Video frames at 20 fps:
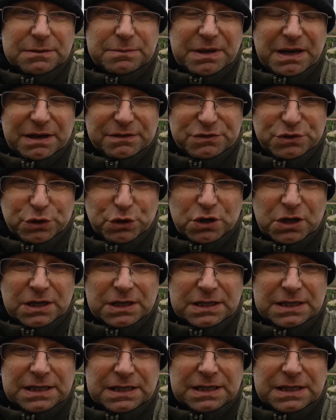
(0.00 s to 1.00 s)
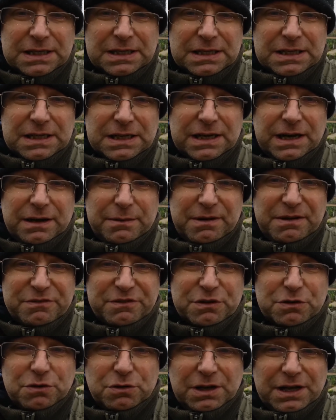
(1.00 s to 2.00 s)
bit I dug. And I'll have
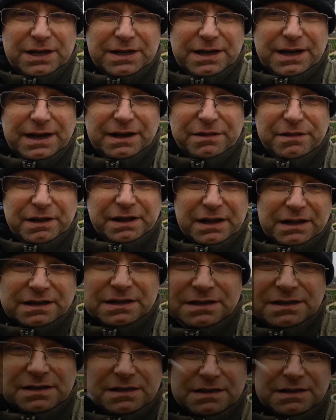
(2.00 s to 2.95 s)
to call it a day, I think.